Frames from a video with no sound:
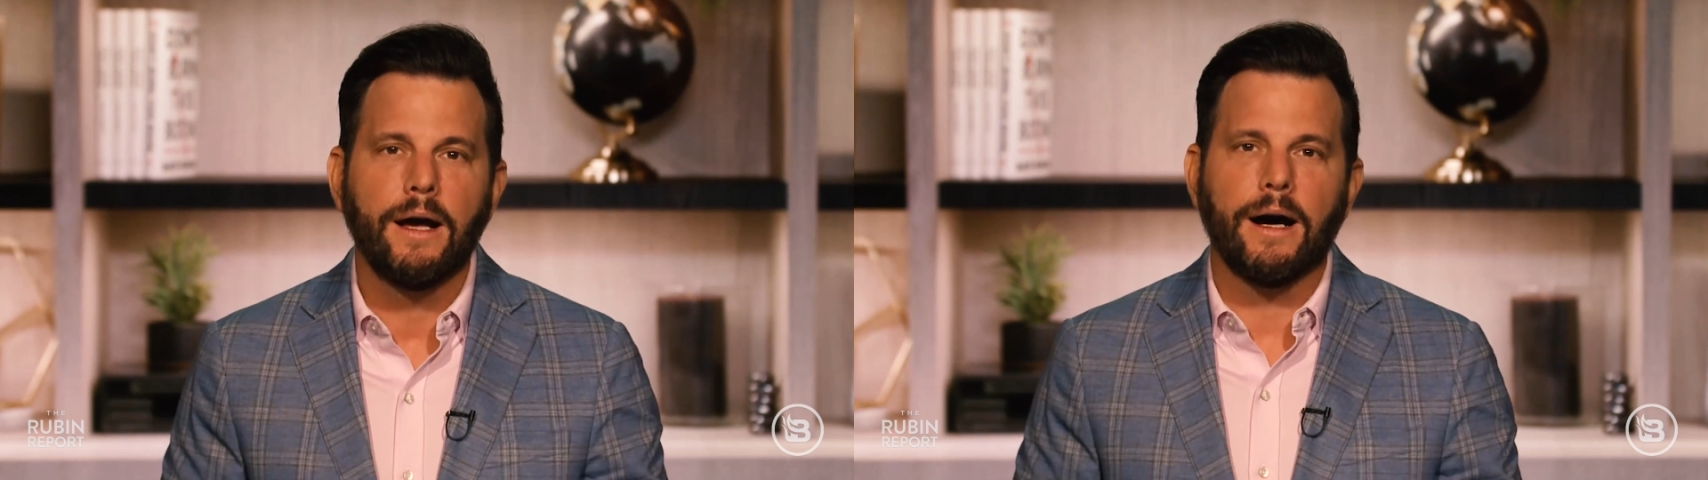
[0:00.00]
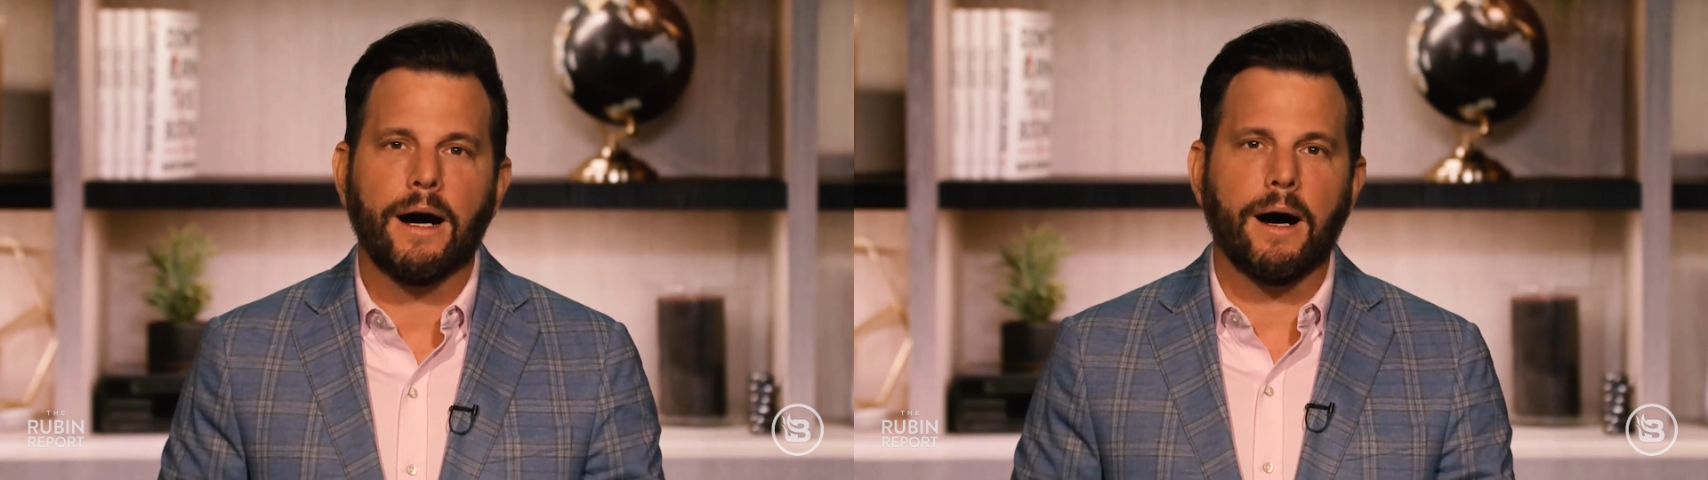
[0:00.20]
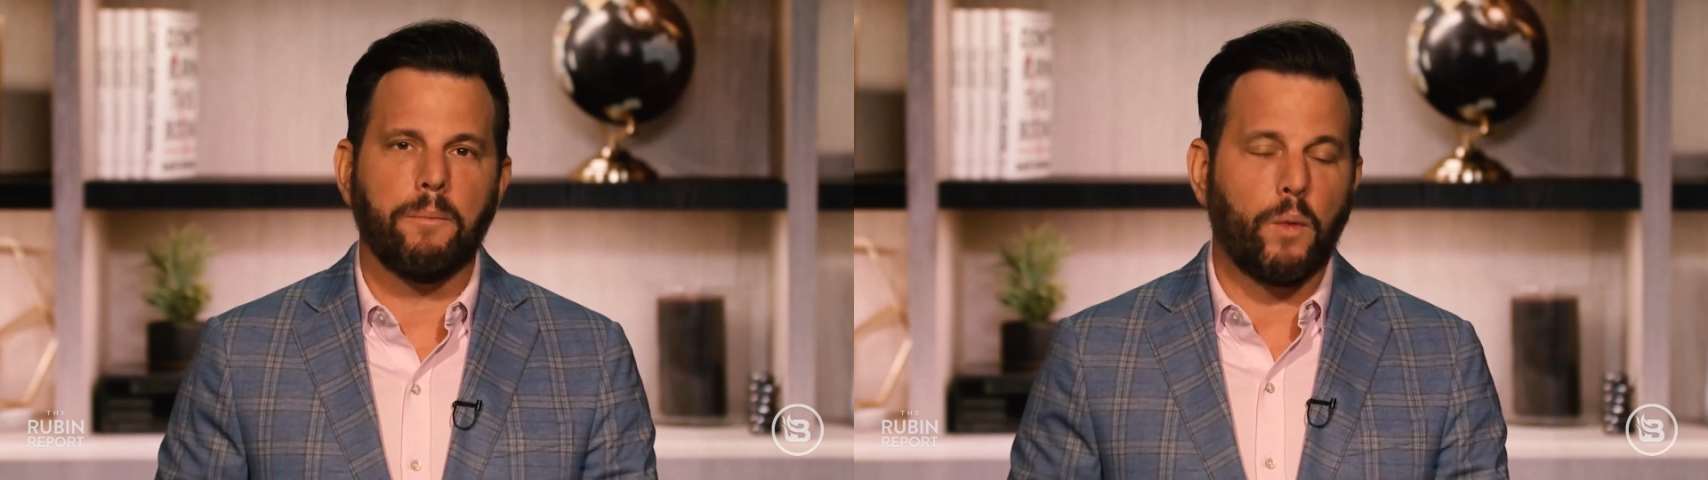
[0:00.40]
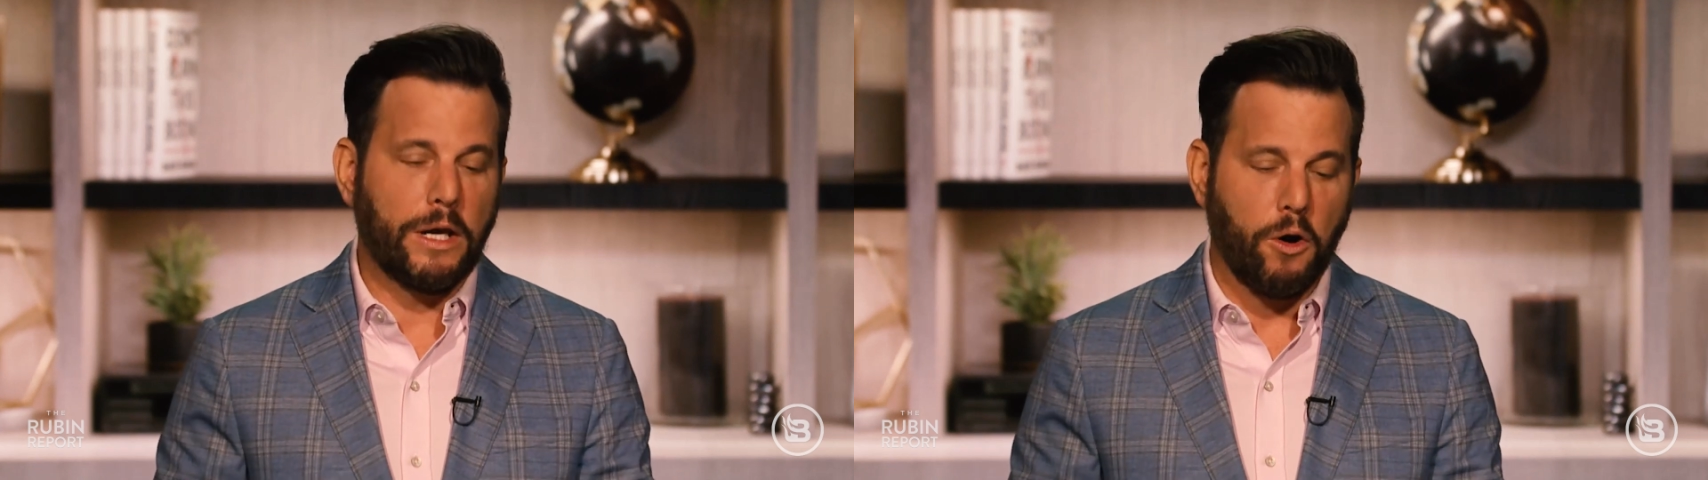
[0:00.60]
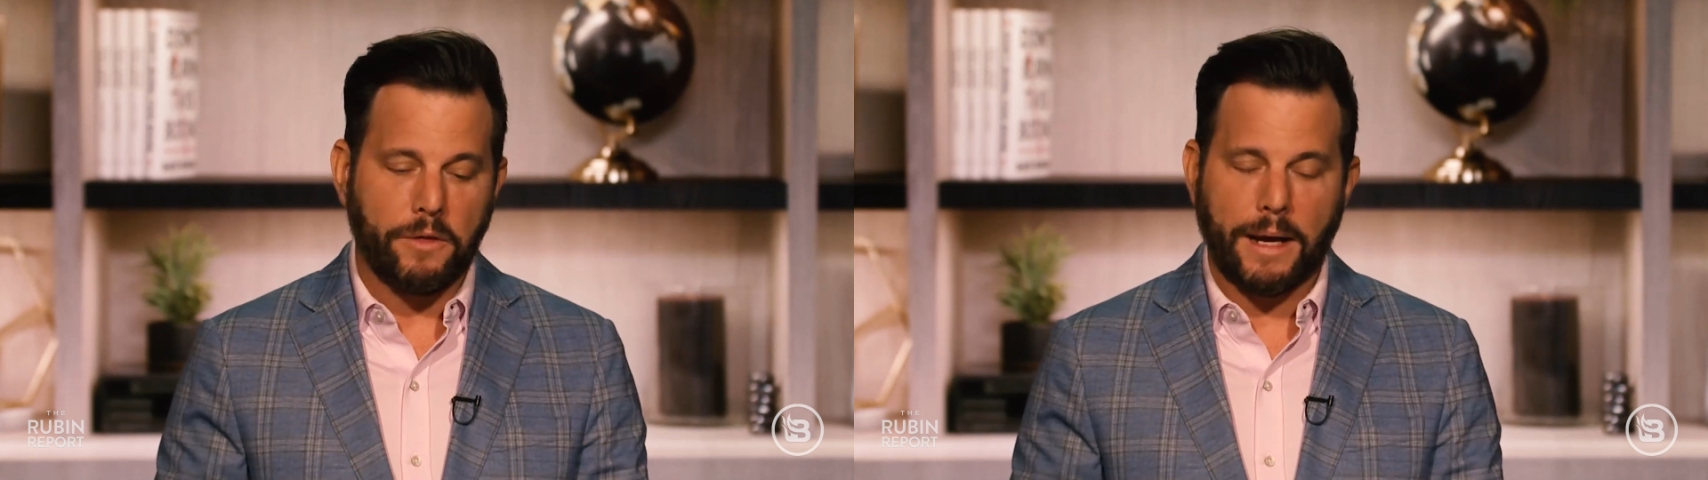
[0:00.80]
Uh, we
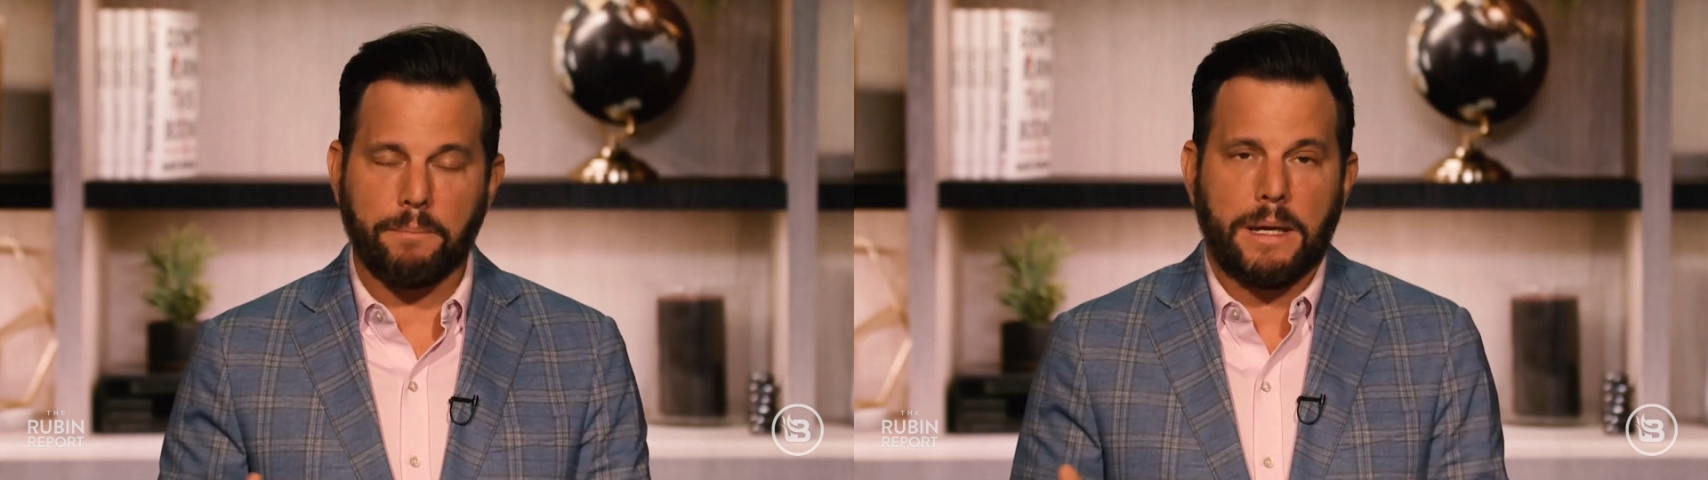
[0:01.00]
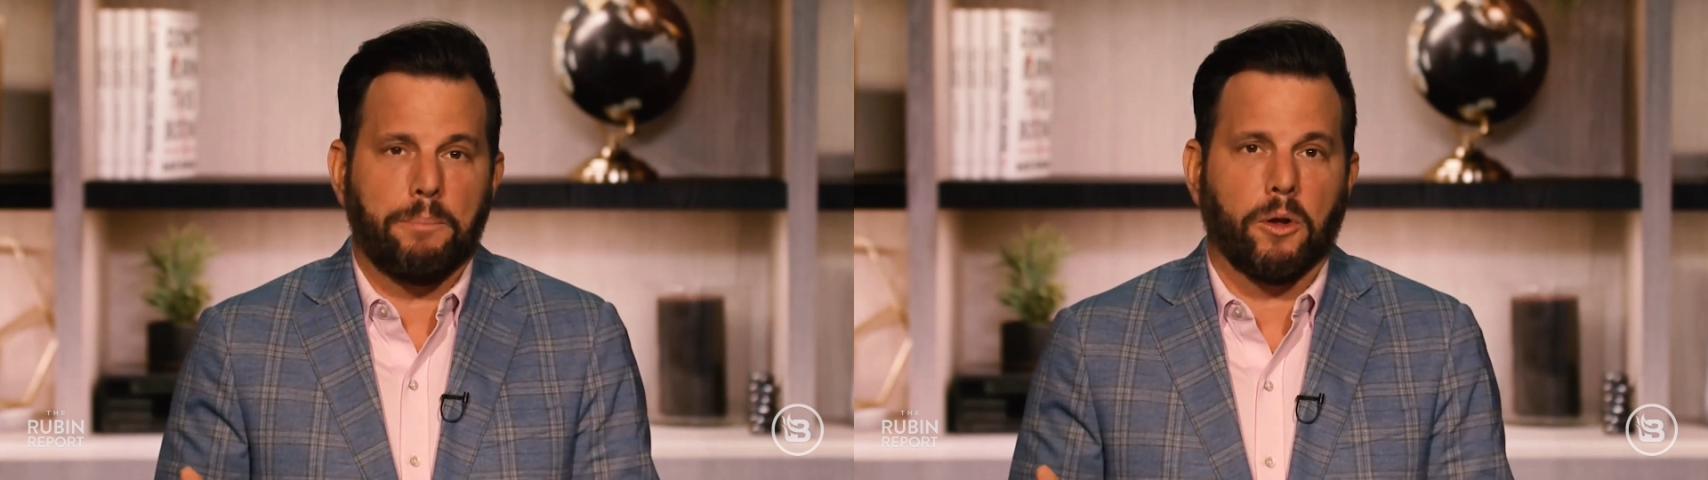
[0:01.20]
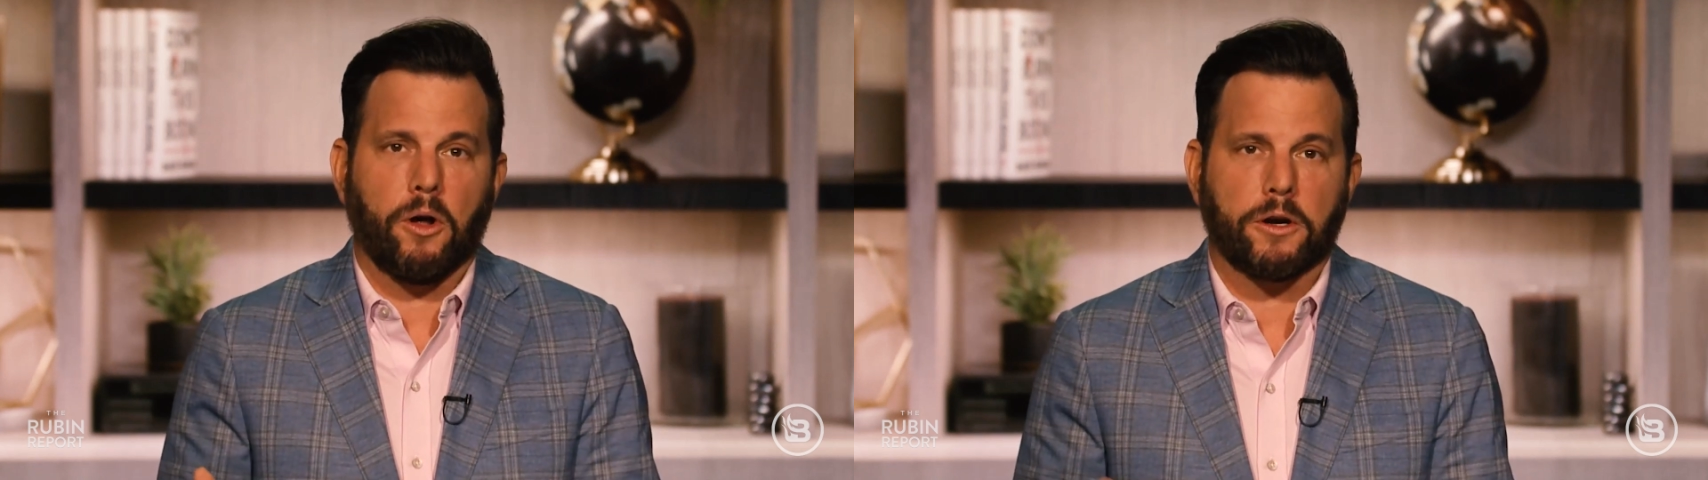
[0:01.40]
know that people